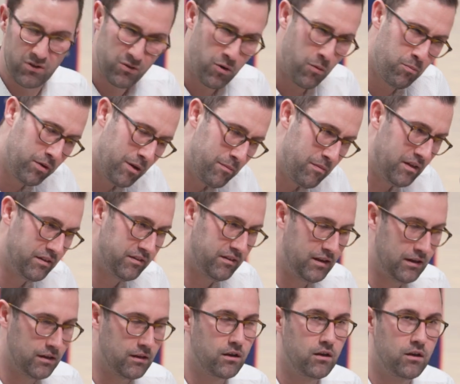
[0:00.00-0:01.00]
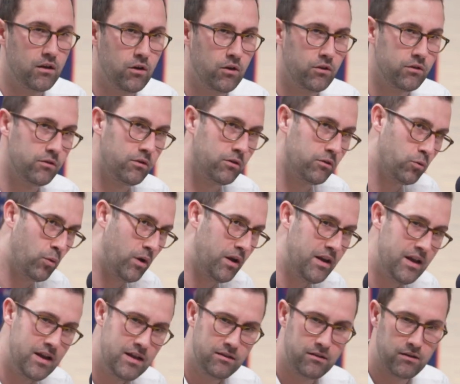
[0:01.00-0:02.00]
complementing on
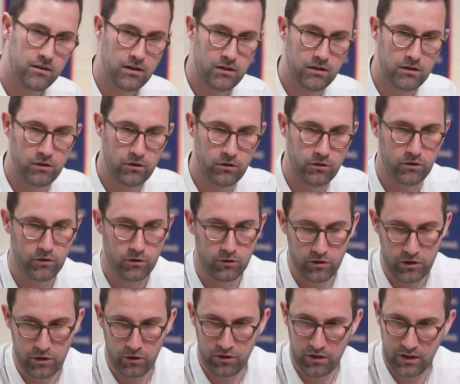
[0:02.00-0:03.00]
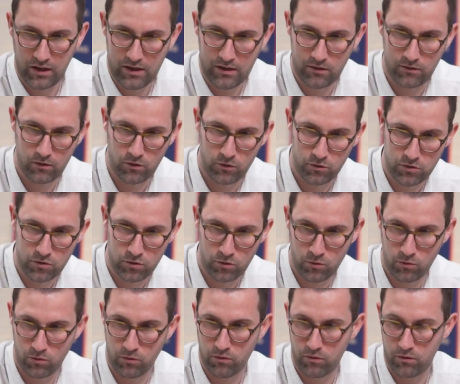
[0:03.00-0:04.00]
one hand, and on the other hand,
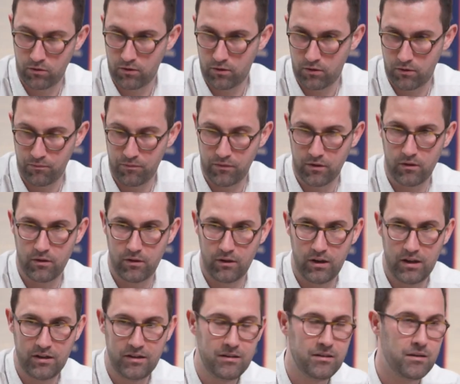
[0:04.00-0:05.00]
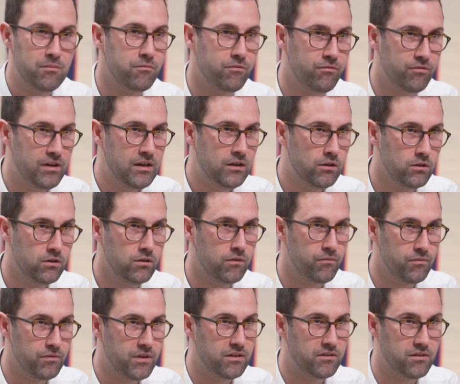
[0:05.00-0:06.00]
also letting them
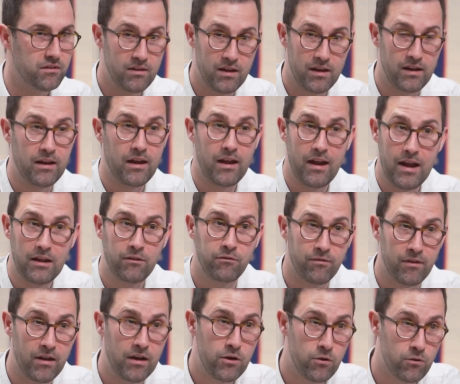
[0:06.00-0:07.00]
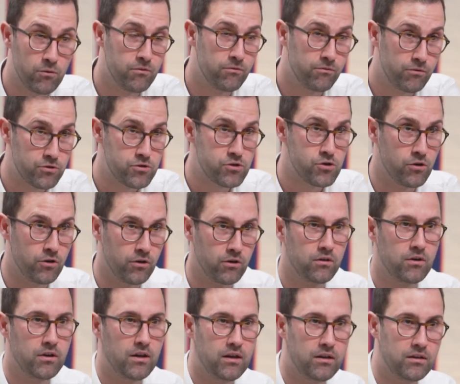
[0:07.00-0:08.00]
feel that they add value for sure
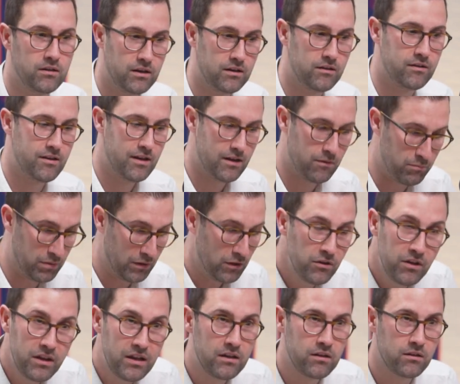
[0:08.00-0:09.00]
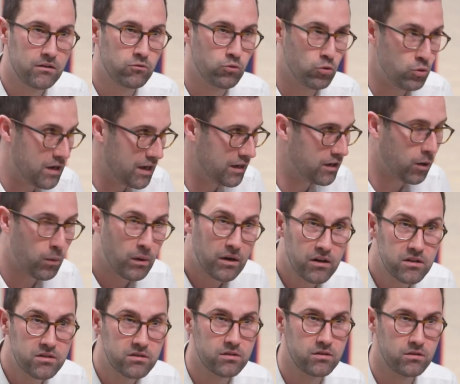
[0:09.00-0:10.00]
and that they're building together
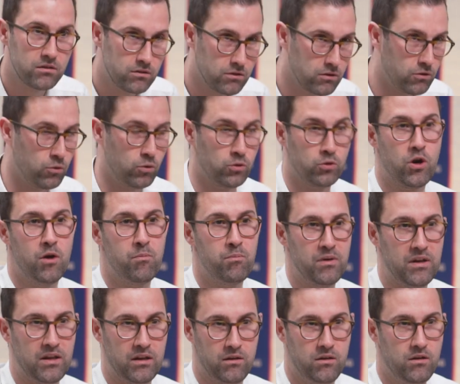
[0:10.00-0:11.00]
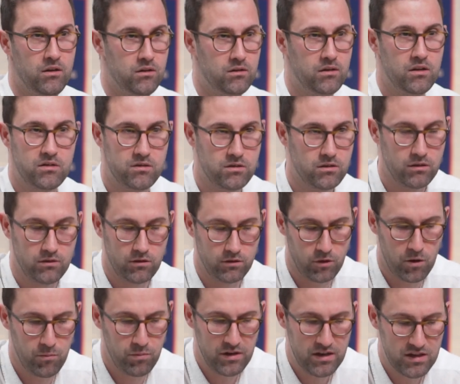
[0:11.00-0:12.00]
with us the whole company. The
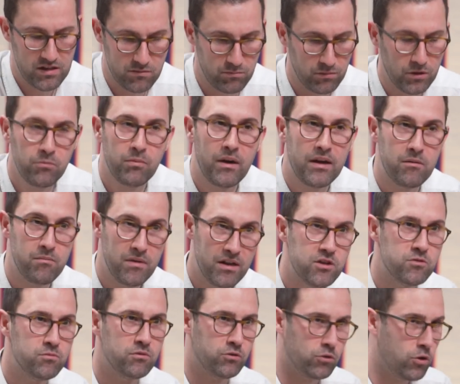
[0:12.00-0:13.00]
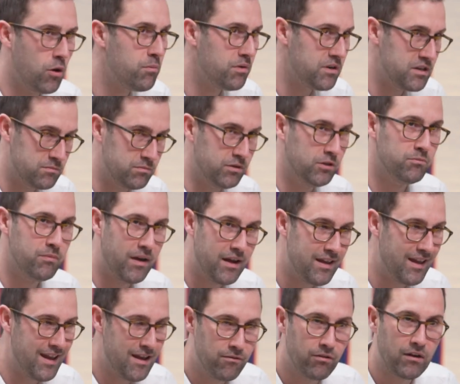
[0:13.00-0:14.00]
company isn't built by the management. The company is built
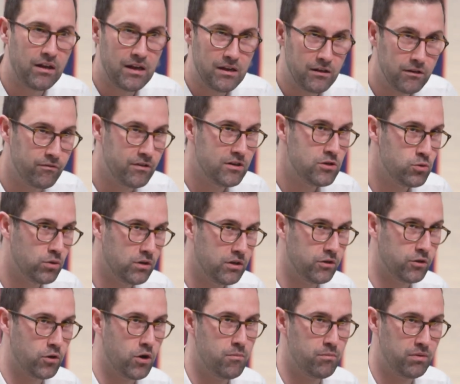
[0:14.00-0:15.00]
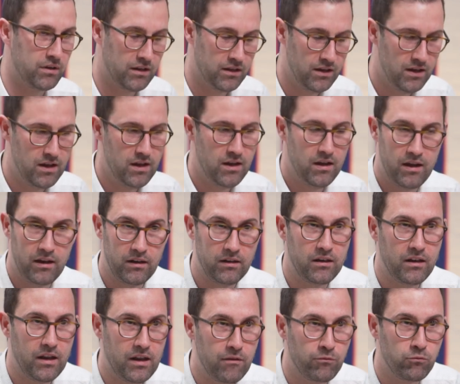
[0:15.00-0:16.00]
by every individual in the company,
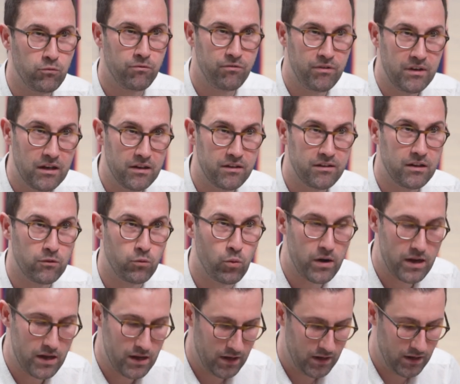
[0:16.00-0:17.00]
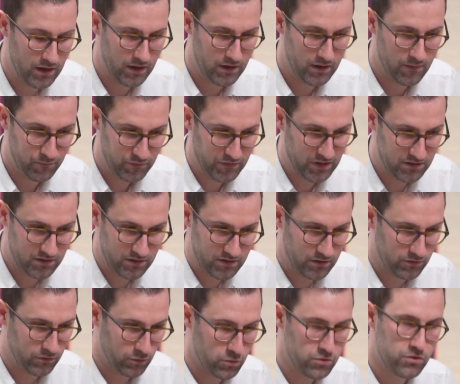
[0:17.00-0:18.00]
and they have to feel it that way.
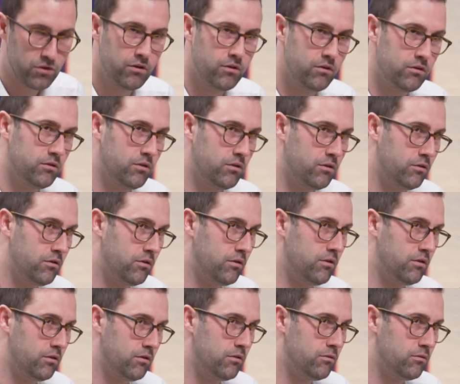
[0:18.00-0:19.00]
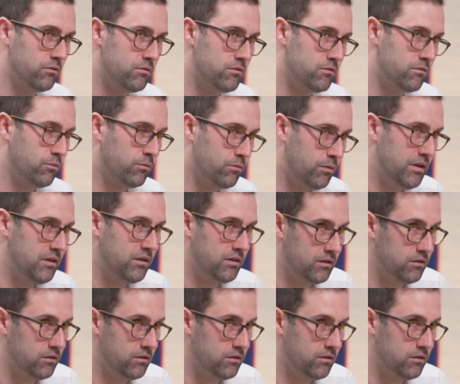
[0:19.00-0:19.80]
That those are one